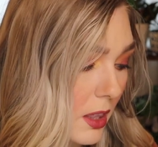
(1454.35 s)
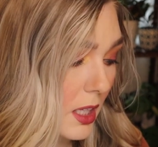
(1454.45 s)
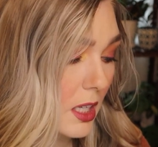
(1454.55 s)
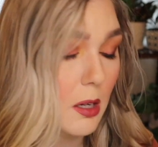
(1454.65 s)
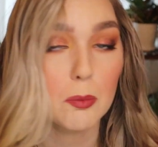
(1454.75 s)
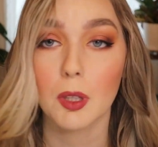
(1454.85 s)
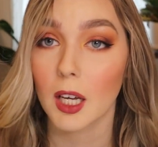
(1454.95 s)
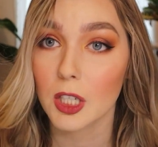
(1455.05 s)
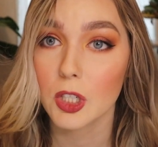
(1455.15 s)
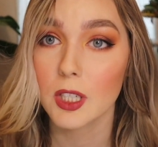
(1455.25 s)
The
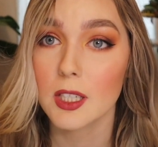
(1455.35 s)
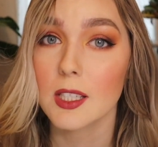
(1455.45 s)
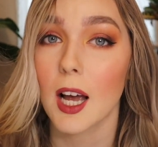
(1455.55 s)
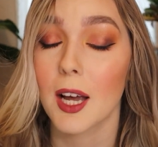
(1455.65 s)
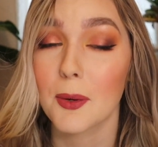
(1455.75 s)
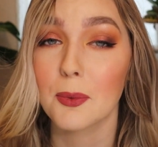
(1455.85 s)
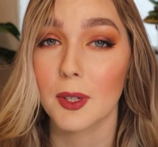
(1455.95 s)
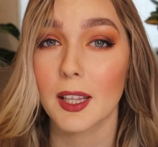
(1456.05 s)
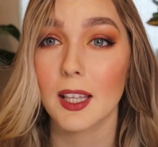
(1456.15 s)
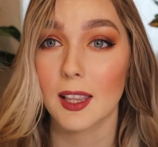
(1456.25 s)
blushes I
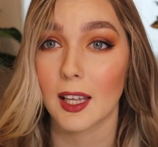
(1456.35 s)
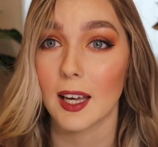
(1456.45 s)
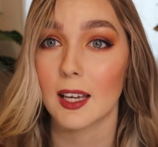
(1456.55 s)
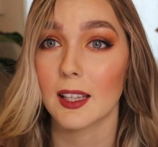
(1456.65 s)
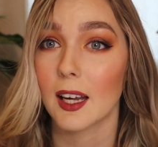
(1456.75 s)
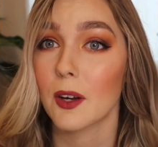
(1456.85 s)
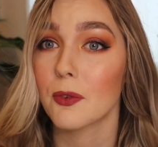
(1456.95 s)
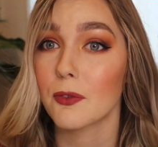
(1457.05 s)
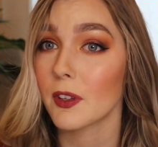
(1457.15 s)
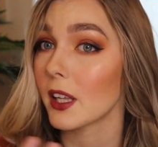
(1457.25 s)
really like. Like I
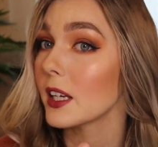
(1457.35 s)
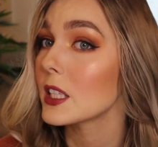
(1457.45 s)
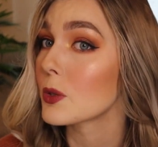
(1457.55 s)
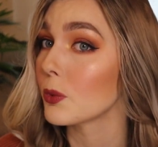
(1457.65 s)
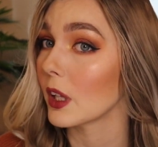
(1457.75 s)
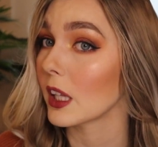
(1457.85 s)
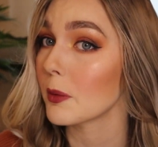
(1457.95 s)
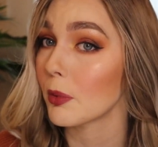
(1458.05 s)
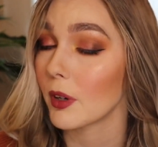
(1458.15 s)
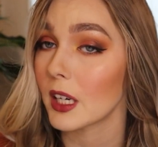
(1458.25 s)
feel like it's
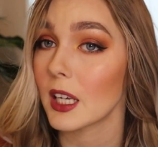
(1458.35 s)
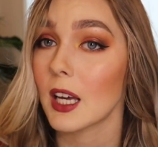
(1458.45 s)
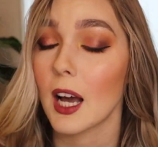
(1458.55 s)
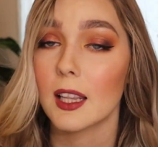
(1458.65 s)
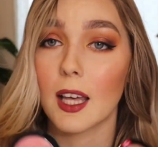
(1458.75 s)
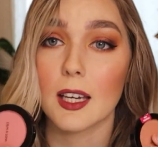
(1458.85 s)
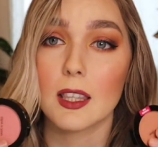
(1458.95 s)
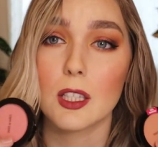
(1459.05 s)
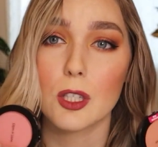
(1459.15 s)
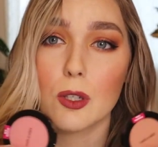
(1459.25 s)
really pretty. I like
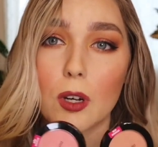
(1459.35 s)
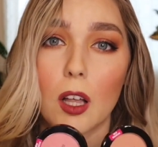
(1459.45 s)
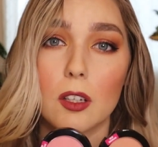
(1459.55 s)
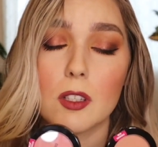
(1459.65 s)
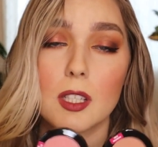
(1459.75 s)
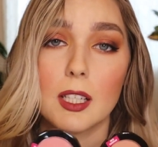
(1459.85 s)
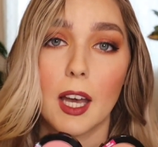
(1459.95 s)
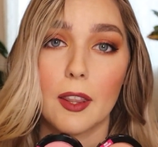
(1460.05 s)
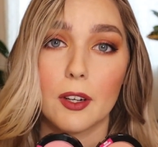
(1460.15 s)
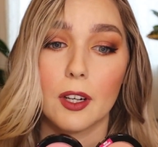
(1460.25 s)
these two colors
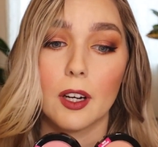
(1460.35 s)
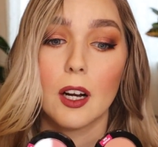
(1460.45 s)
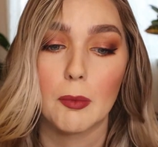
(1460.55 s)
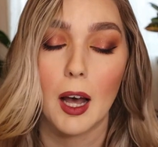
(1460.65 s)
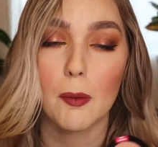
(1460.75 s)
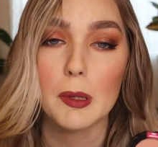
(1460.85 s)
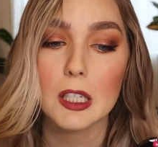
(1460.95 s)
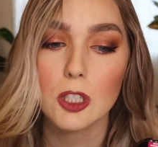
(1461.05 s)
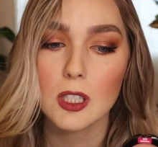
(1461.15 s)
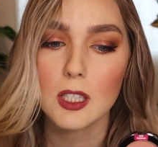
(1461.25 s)
together. I'll be
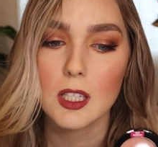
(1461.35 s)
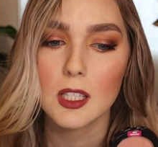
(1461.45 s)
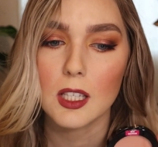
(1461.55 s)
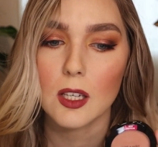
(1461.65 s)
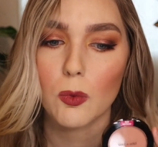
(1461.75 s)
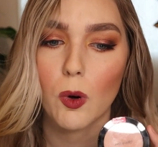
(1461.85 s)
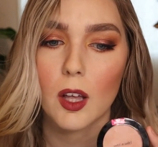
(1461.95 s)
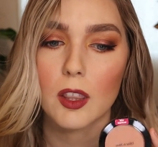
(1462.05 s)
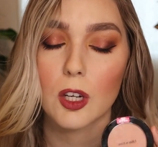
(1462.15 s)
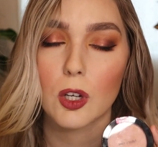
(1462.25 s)
interested to see
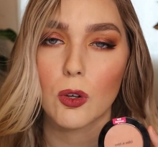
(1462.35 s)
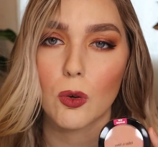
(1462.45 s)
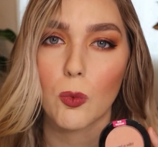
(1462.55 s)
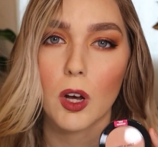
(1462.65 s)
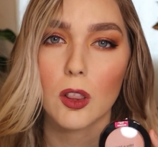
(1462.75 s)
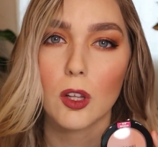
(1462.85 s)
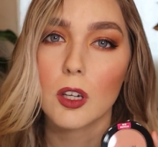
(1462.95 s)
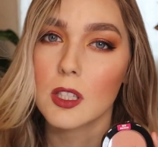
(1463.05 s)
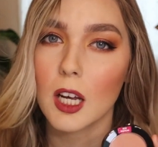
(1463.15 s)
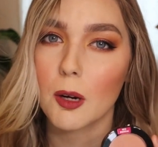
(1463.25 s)
what the nude one
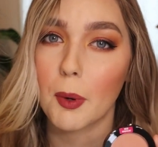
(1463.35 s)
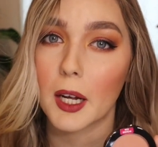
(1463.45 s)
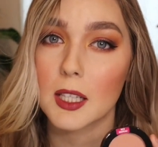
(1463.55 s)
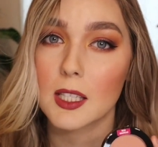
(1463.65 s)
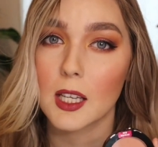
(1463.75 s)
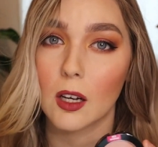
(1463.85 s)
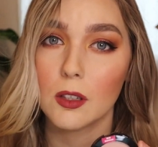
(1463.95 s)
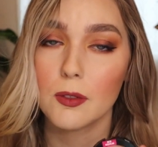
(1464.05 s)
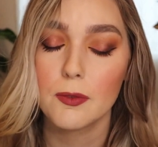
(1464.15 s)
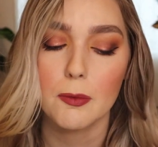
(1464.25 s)
looks like by
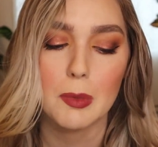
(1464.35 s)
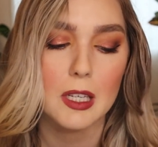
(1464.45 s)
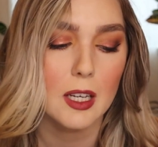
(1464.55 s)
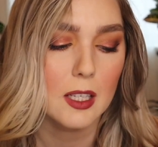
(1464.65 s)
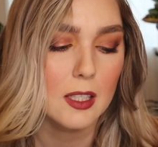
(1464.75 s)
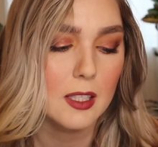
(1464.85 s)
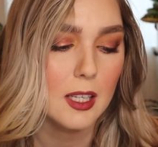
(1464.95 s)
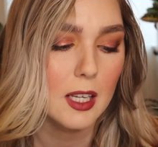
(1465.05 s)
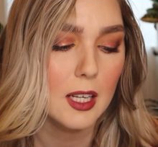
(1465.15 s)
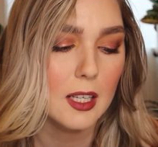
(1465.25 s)
itself because
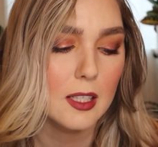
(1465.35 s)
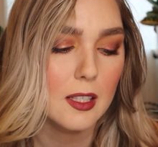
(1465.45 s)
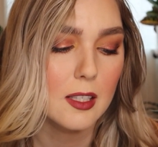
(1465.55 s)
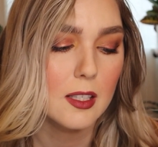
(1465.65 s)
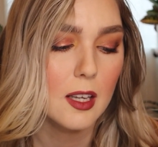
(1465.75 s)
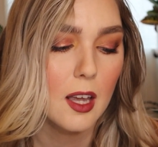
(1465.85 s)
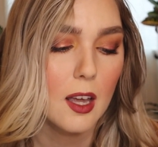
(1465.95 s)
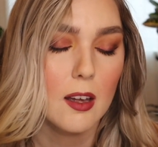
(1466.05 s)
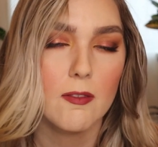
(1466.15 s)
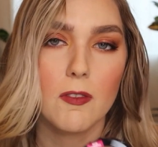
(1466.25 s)
it is
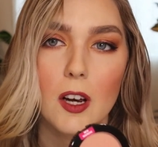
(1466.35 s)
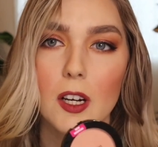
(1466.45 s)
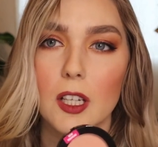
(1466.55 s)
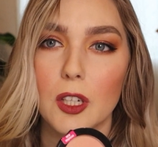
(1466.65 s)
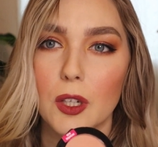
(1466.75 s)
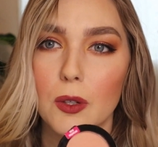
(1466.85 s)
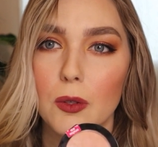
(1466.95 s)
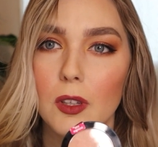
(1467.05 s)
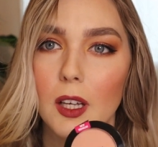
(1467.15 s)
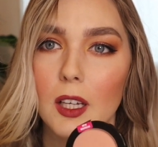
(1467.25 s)
very
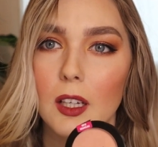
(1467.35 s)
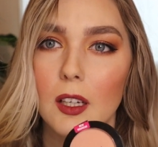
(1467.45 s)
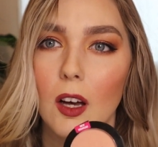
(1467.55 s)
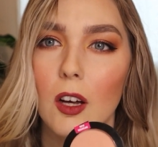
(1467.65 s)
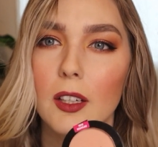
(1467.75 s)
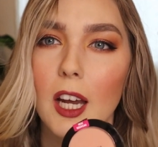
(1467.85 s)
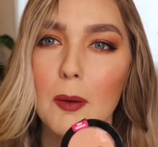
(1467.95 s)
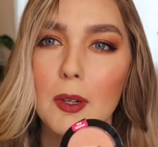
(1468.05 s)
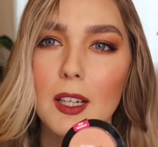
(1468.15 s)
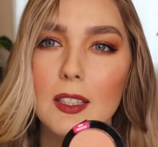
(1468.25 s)
nude. Like on
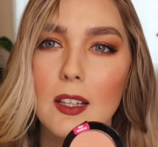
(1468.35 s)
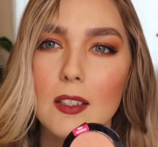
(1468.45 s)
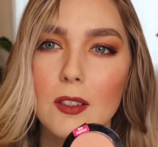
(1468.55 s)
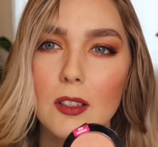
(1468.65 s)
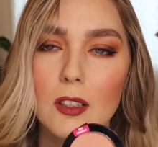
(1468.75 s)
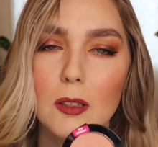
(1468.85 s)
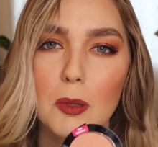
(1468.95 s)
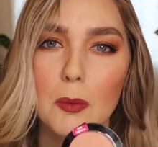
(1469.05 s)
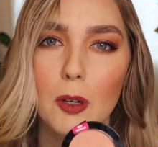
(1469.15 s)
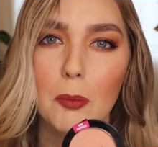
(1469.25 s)
camera it does look a little
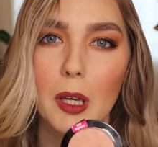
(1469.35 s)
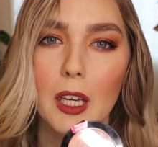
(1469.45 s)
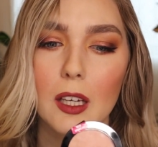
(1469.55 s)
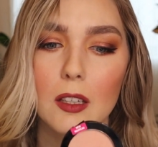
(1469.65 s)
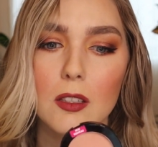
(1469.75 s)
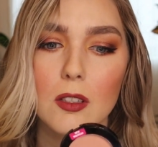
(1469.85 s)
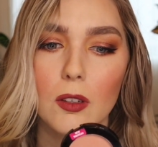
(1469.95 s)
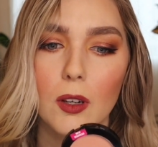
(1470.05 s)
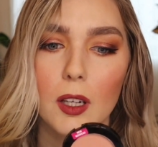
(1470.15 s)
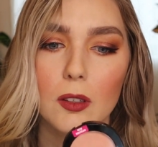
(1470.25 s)
bit more pink,
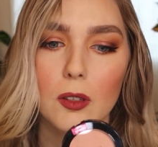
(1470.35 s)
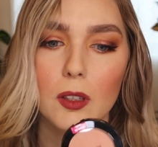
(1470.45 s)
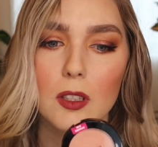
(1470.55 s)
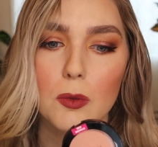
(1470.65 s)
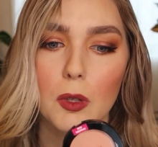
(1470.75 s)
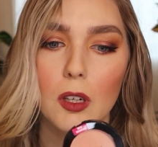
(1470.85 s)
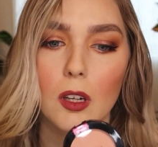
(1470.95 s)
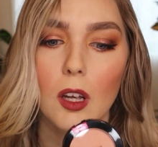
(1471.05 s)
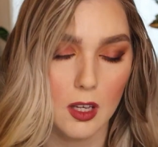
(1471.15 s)
so I don't know, that's weird.